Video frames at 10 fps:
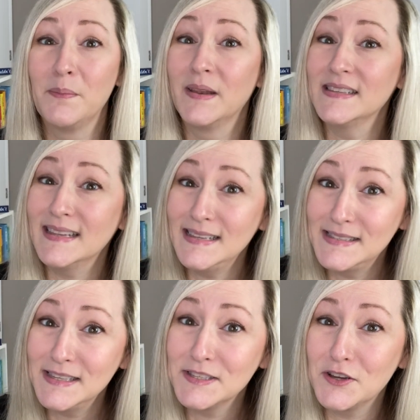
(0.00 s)
But as any
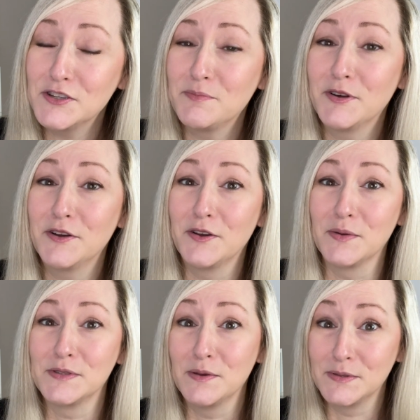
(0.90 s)
seasoned entrepreneur
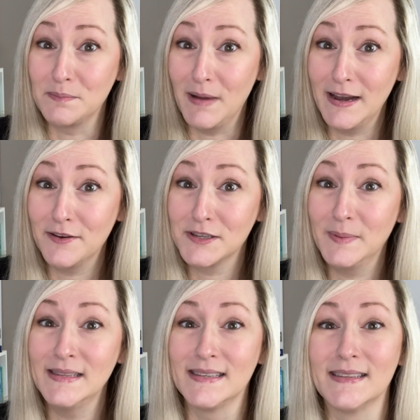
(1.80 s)
knows, those minor
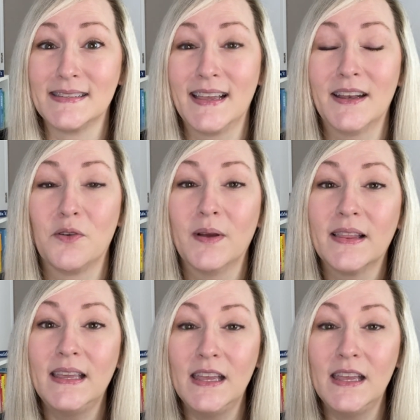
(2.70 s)
expenses can quickly